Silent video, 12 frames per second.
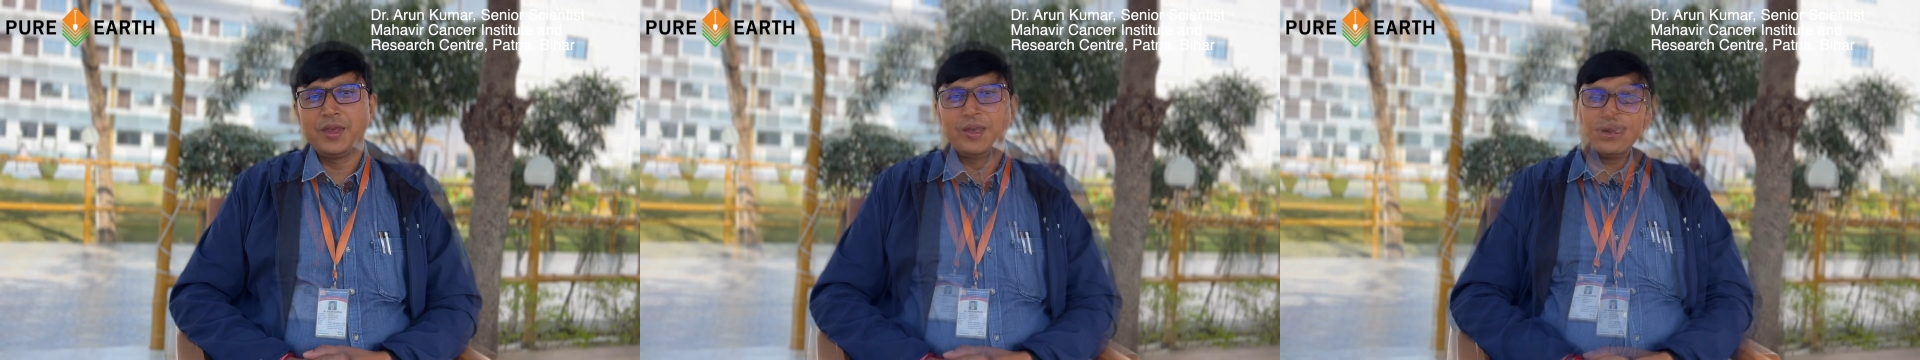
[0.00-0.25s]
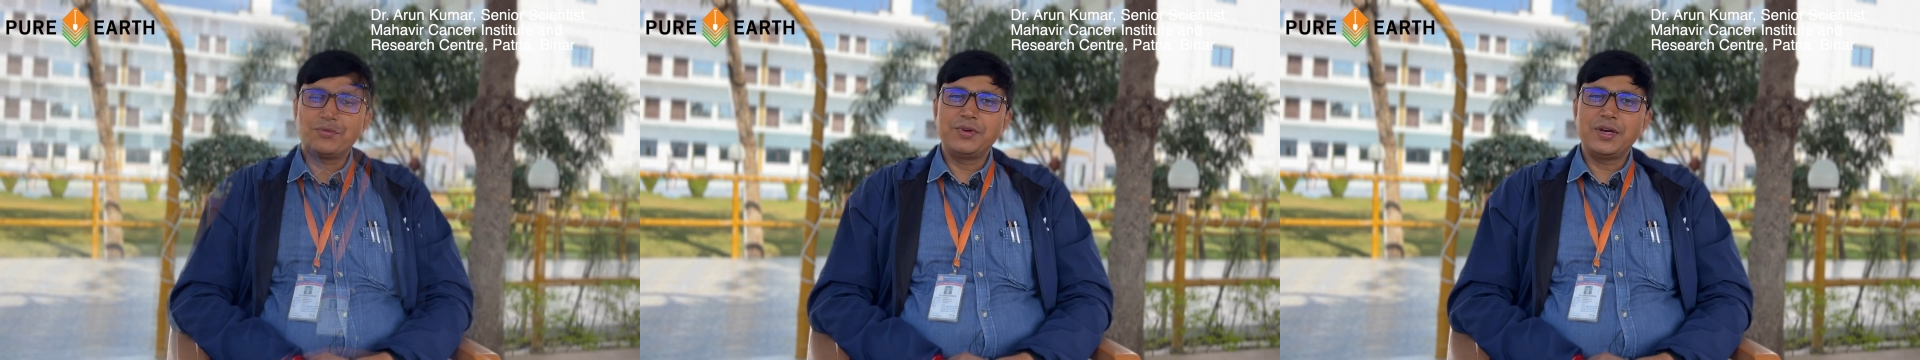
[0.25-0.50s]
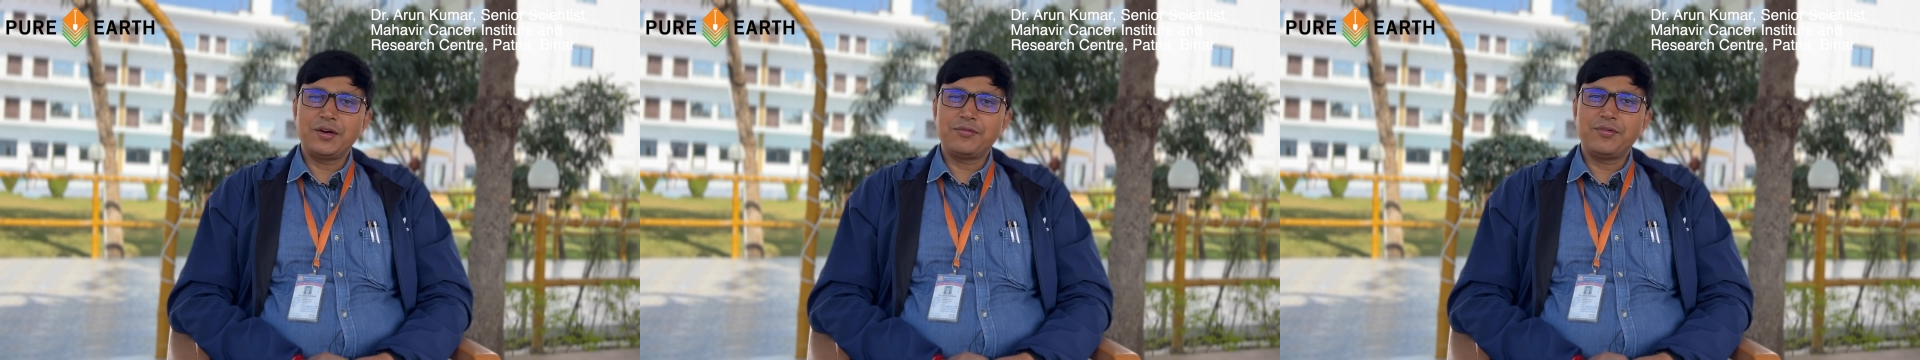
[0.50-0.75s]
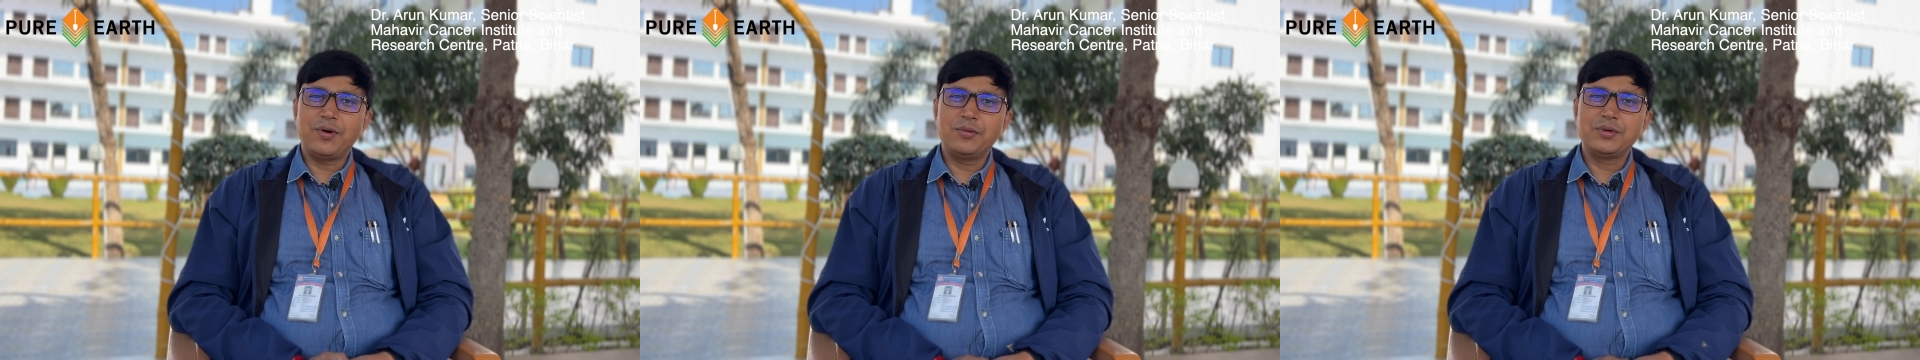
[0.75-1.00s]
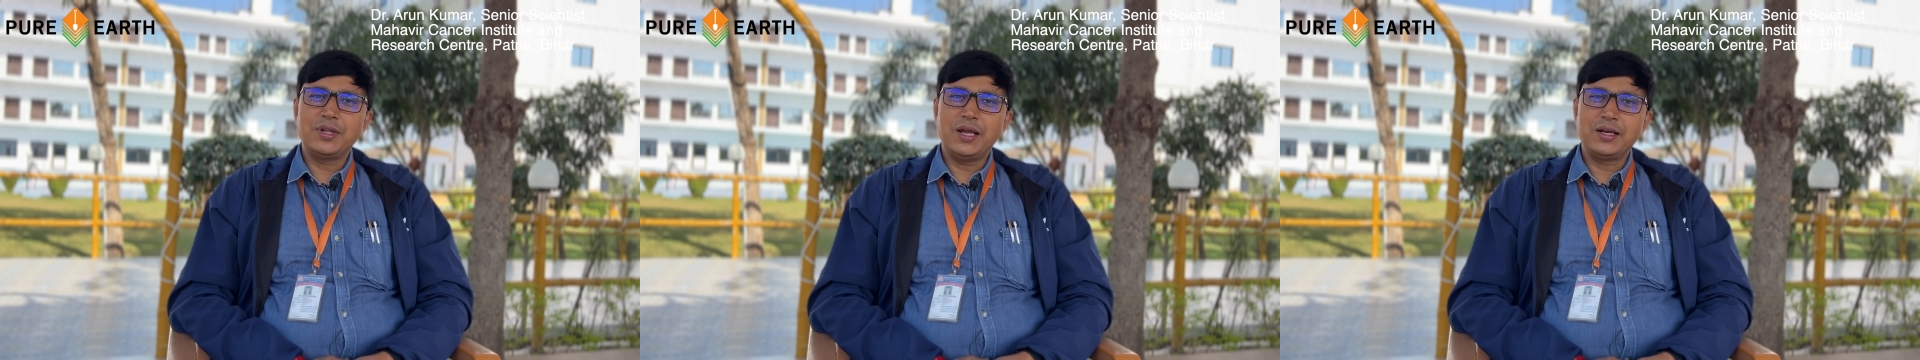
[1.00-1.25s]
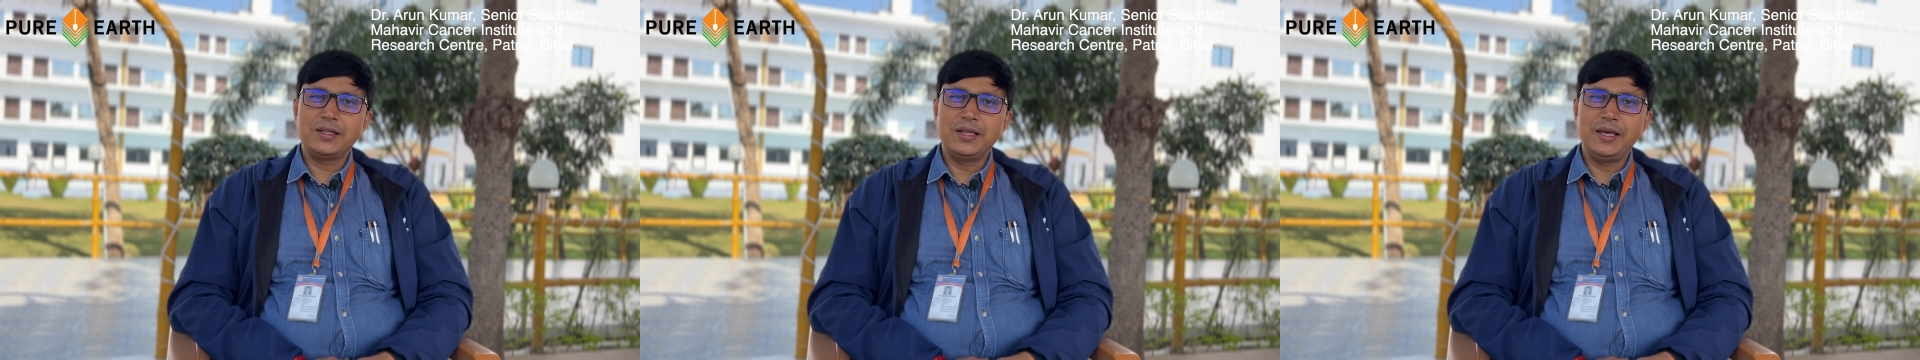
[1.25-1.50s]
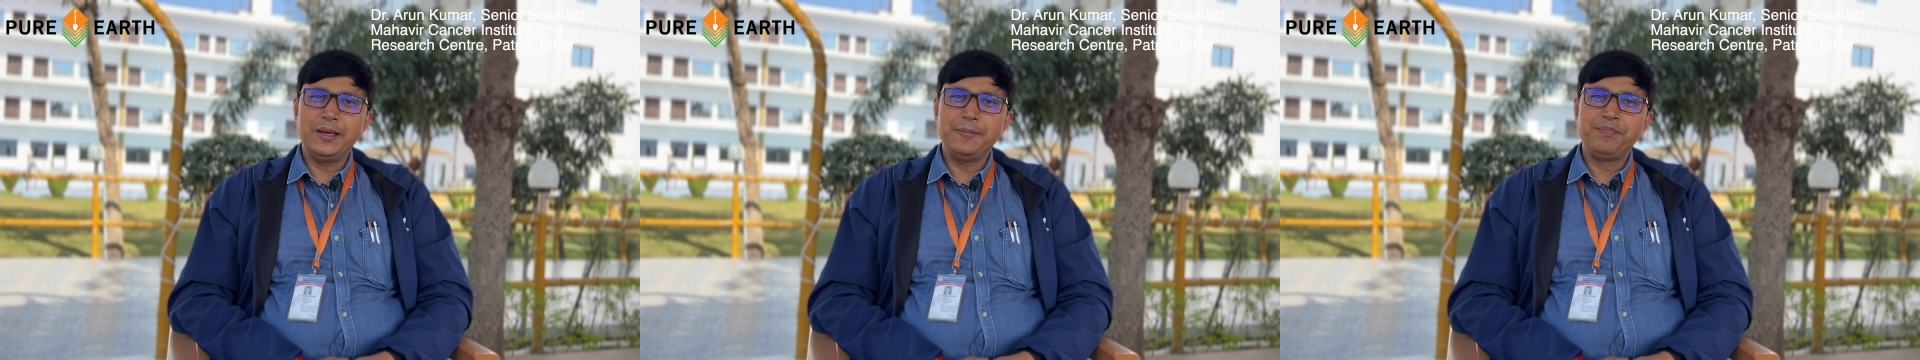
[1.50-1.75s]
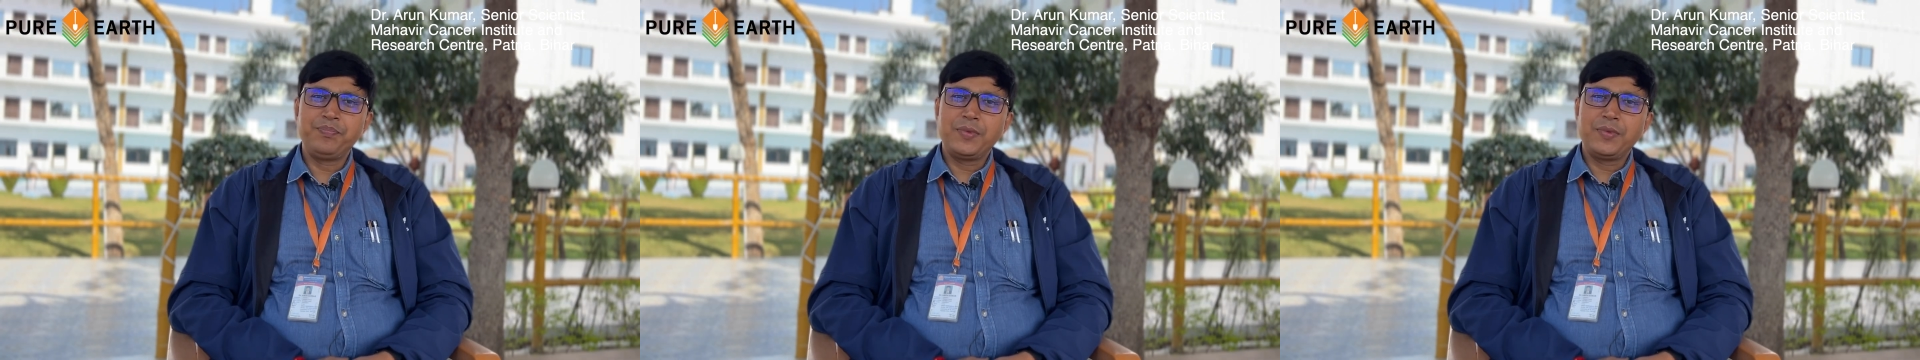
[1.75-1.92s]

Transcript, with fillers: What we have found that the